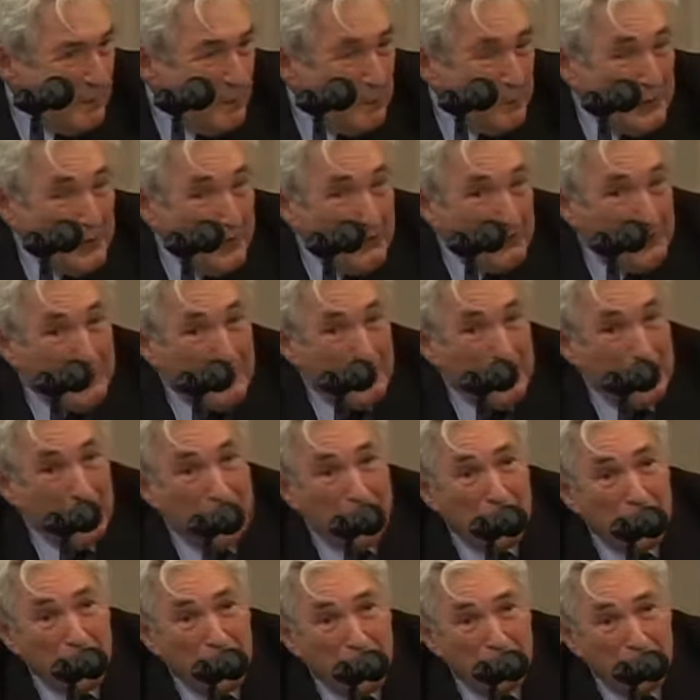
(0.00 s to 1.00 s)
But if you're going
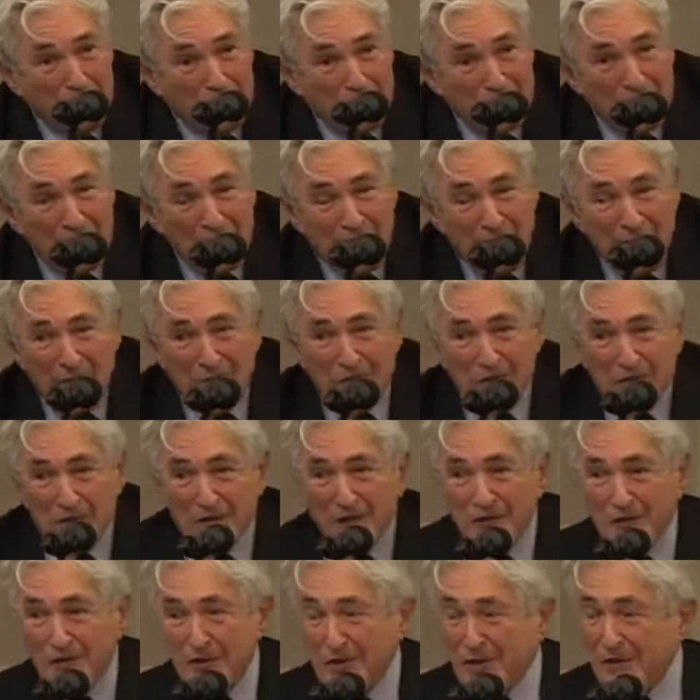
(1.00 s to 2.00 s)
to invest in Africa,
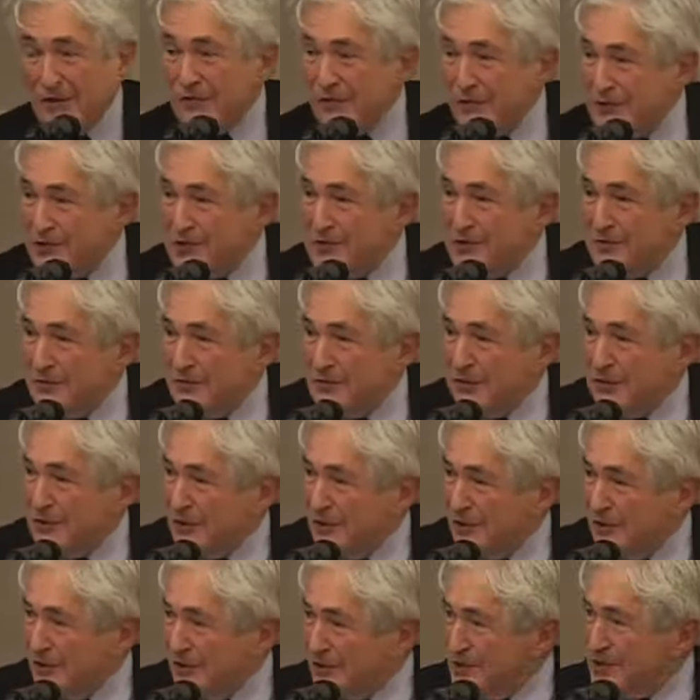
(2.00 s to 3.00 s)
you need first of all to
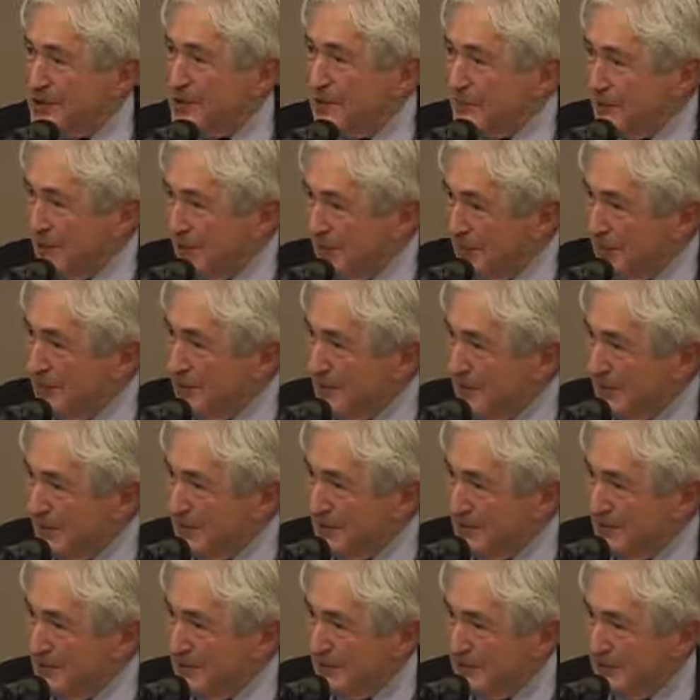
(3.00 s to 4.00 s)
learn something about
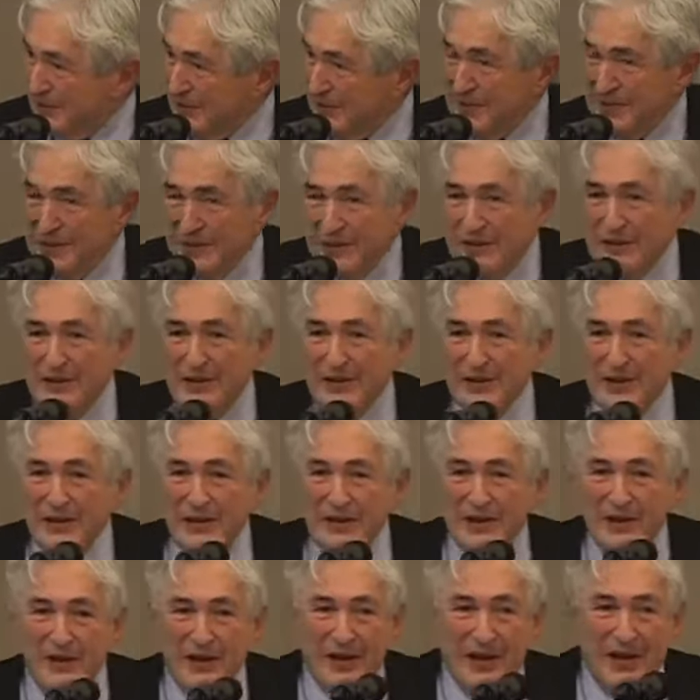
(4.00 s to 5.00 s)
it.
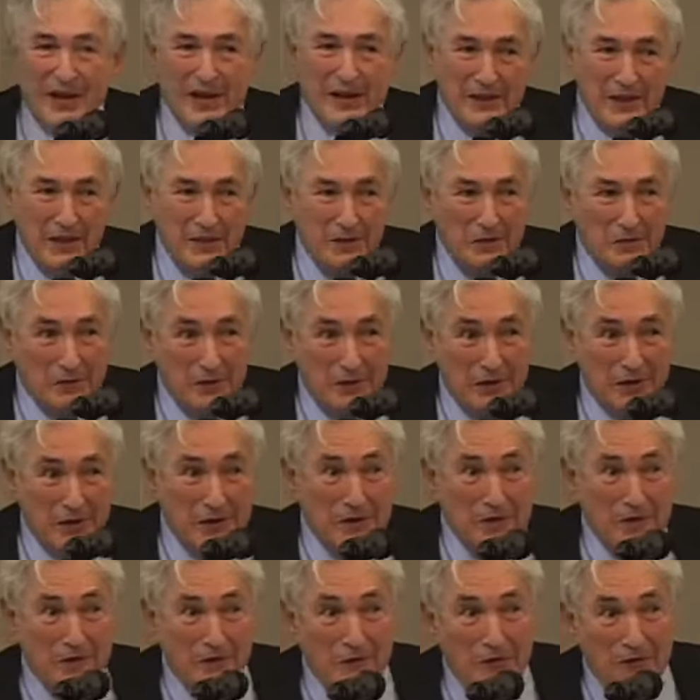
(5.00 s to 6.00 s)
And then you
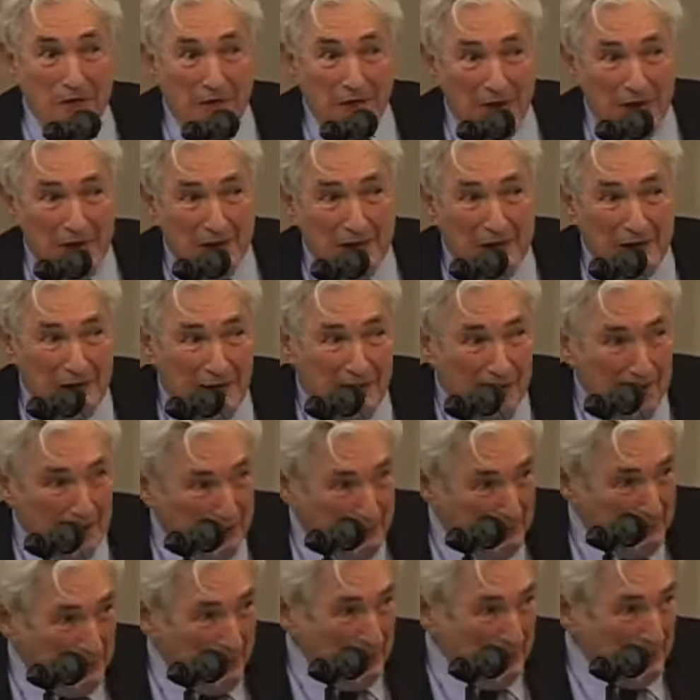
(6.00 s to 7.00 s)
need to find
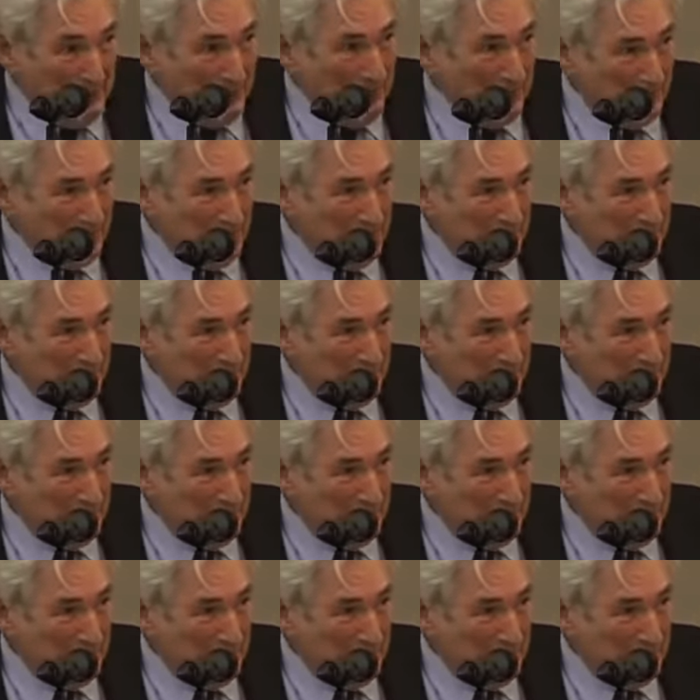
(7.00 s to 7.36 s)
other people,